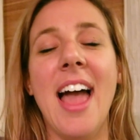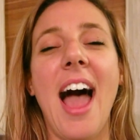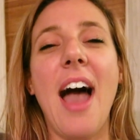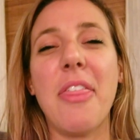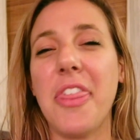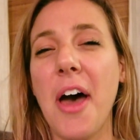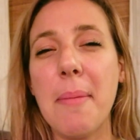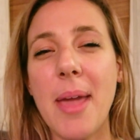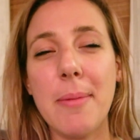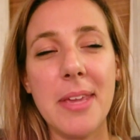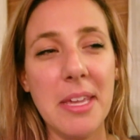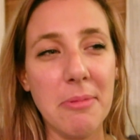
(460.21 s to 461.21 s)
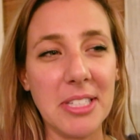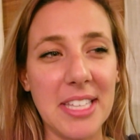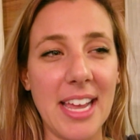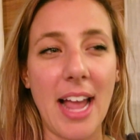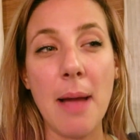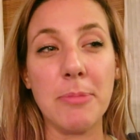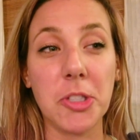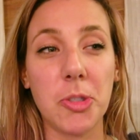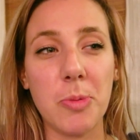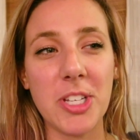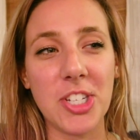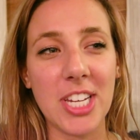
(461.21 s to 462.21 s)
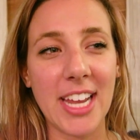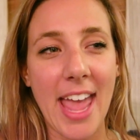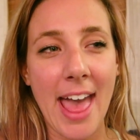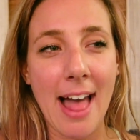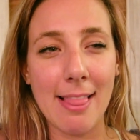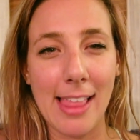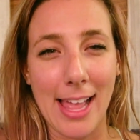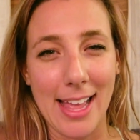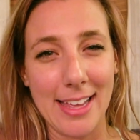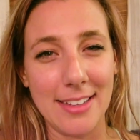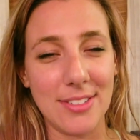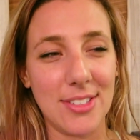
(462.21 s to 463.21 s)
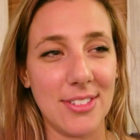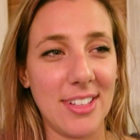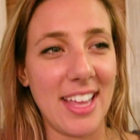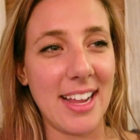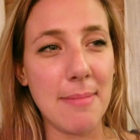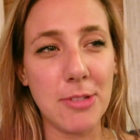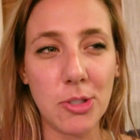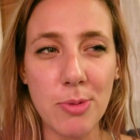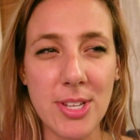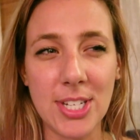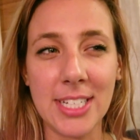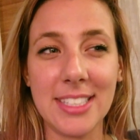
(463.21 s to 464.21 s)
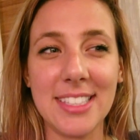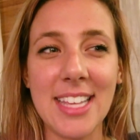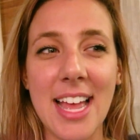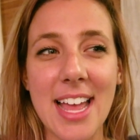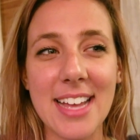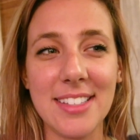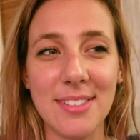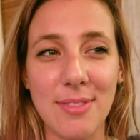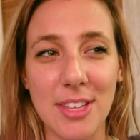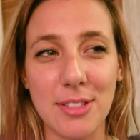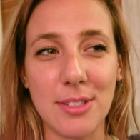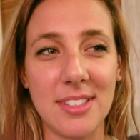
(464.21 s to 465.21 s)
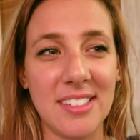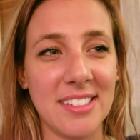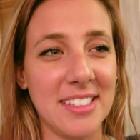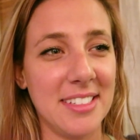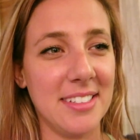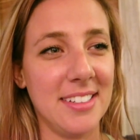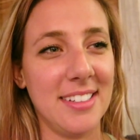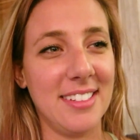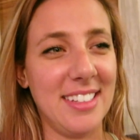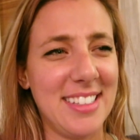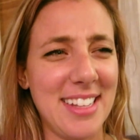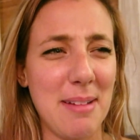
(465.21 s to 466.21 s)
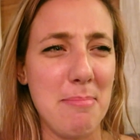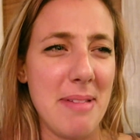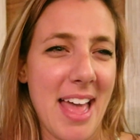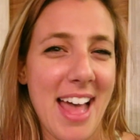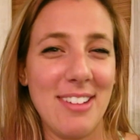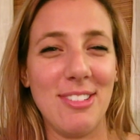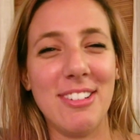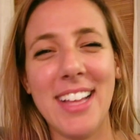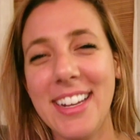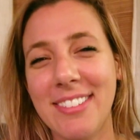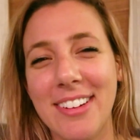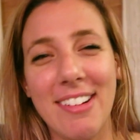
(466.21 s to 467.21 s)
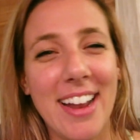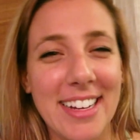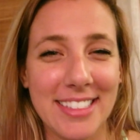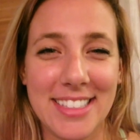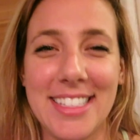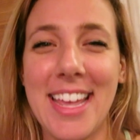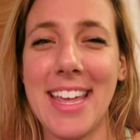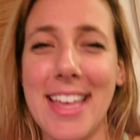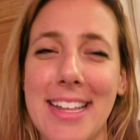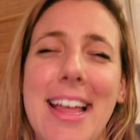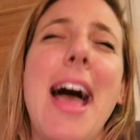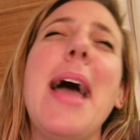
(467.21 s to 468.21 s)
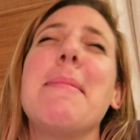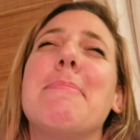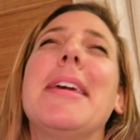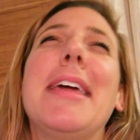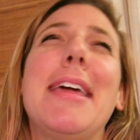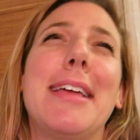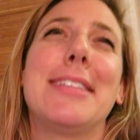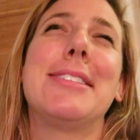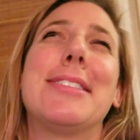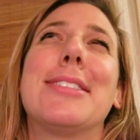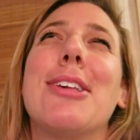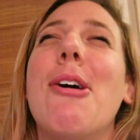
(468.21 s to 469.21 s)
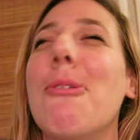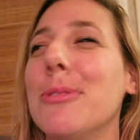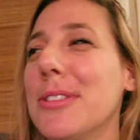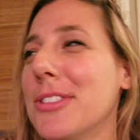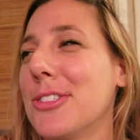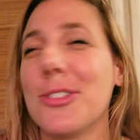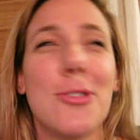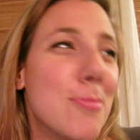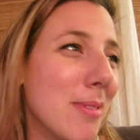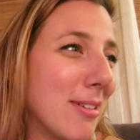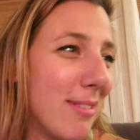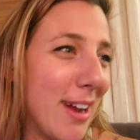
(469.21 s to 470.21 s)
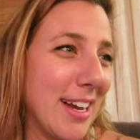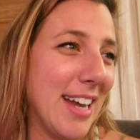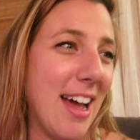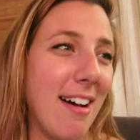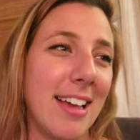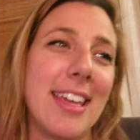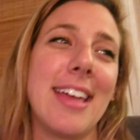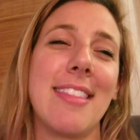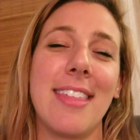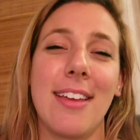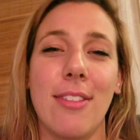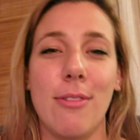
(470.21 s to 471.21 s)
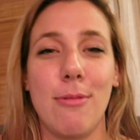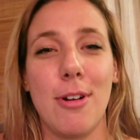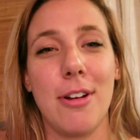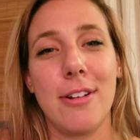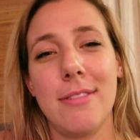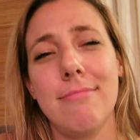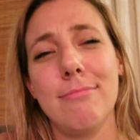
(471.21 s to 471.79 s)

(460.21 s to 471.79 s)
I thought maybe he was like, I'm switching allies, or like, I'm switching sides of this. It's not a battle. I don't know how to say it. I'm being so stupid right now. I can't think of the word.